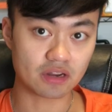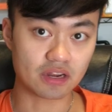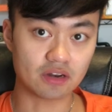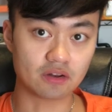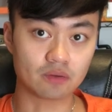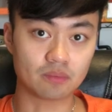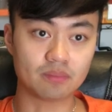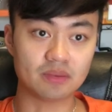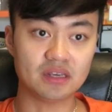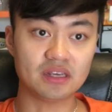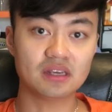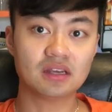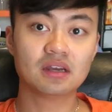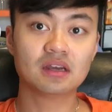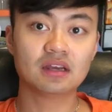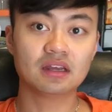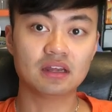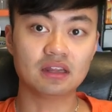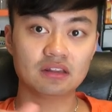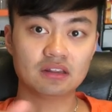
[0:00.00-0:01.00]
it'll be
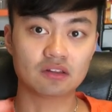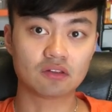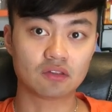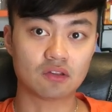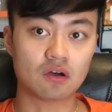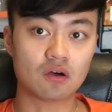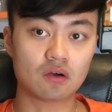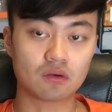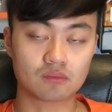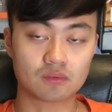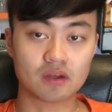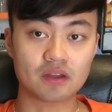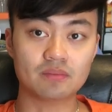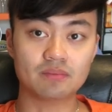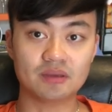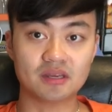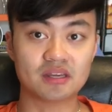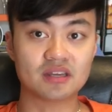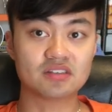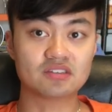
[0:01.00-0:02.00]
in the long run
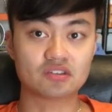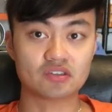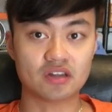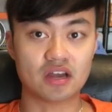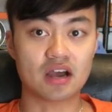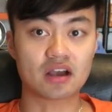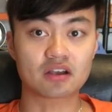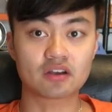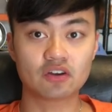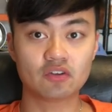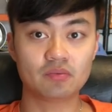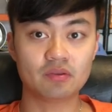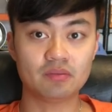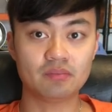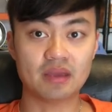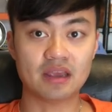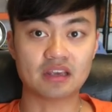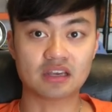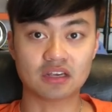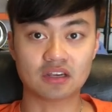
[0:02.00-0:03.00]
because you're not going to be
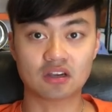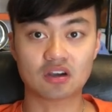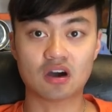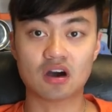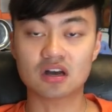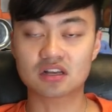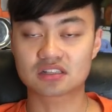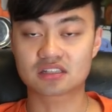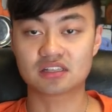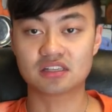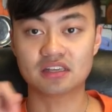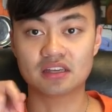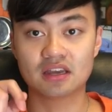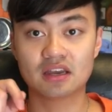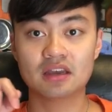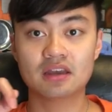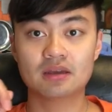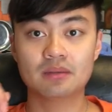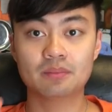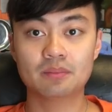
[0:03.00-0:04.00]
making costly
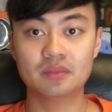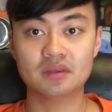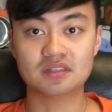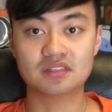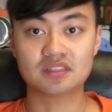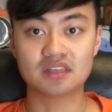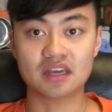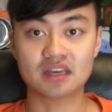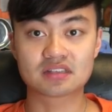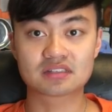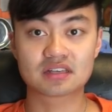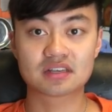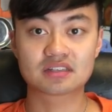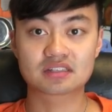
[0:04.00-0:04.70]
mistakes.